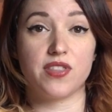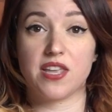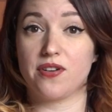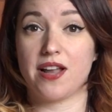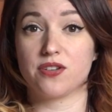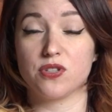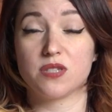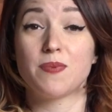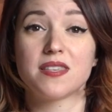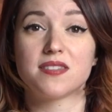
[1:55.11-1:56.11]
for the International
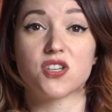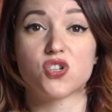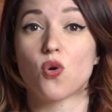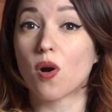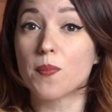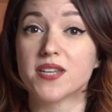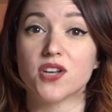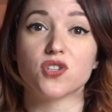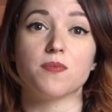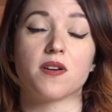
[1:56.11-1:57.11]
Space Station or
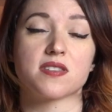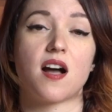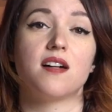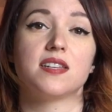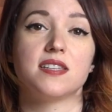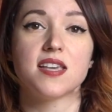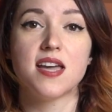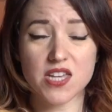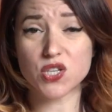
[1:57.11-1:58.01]
potential Mars colonies.